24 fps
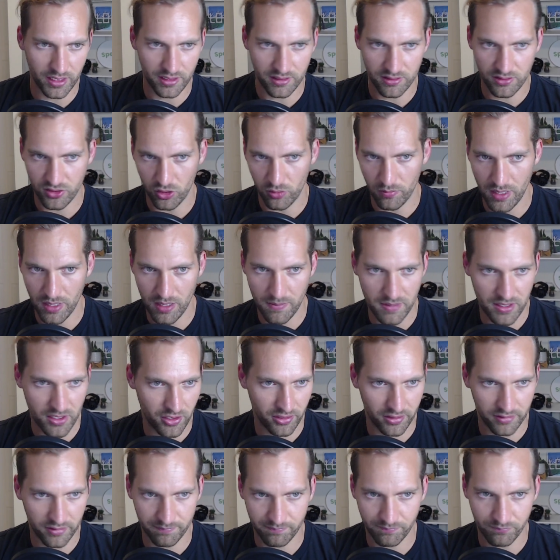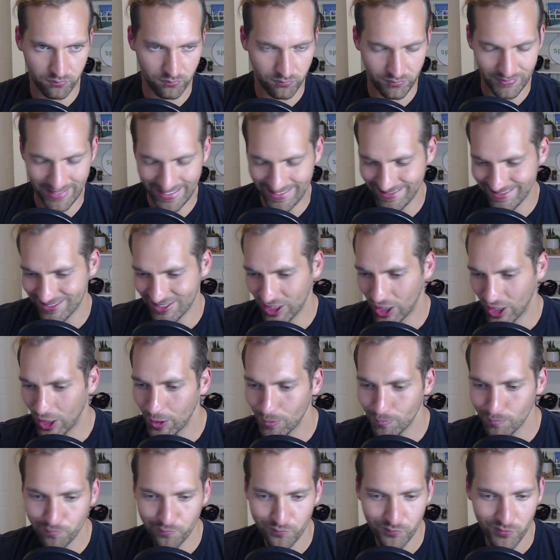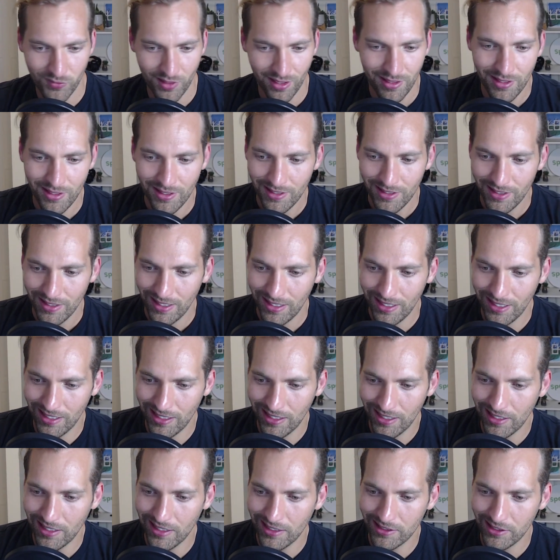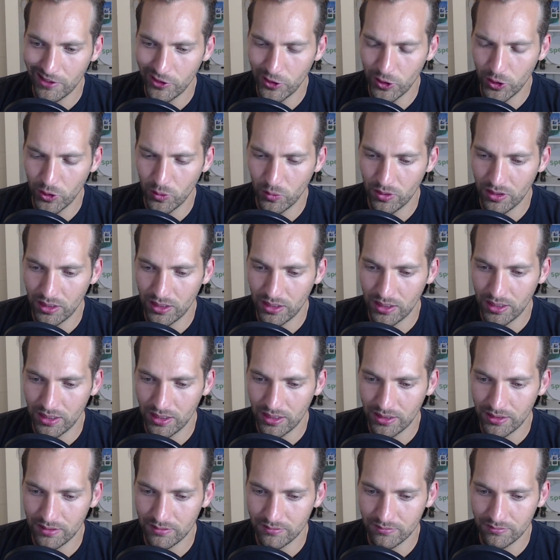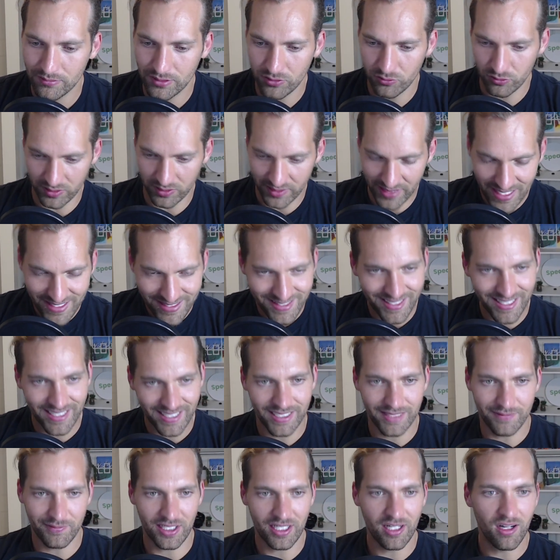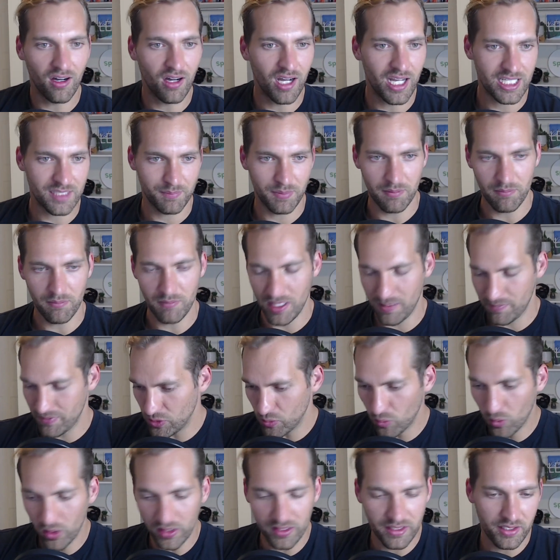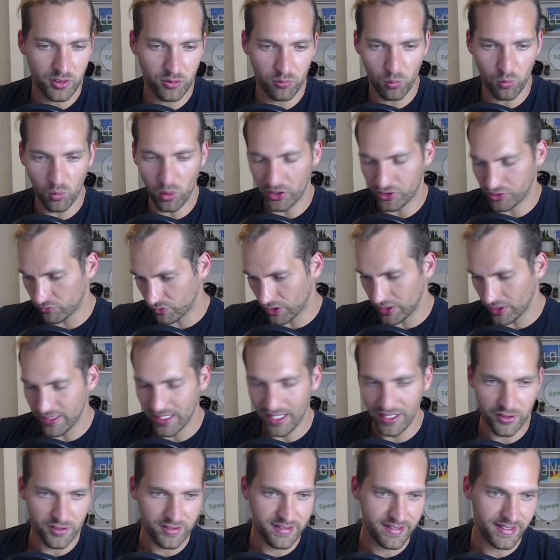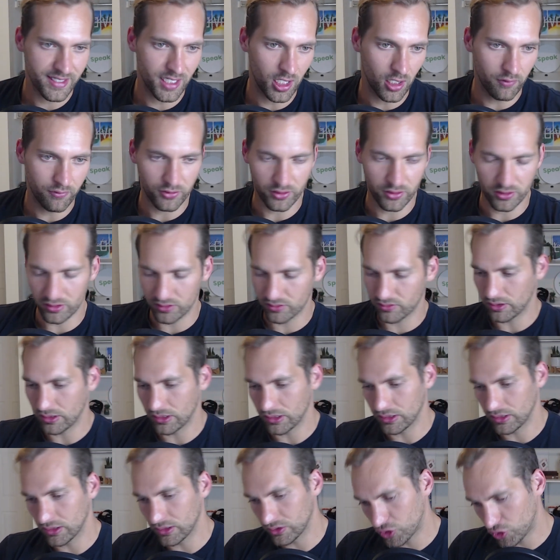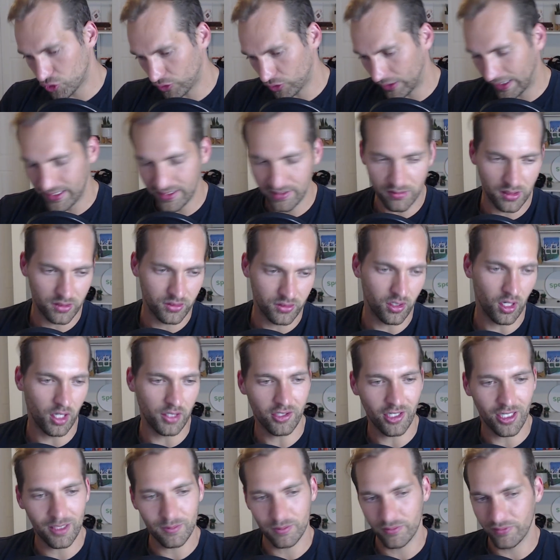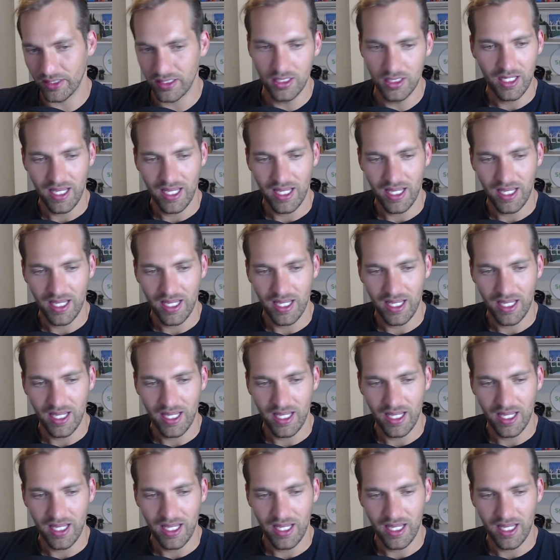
And so maybe there is some you know, lessening of the cost, but maybe you need to want to run that yourself, or train on top of it.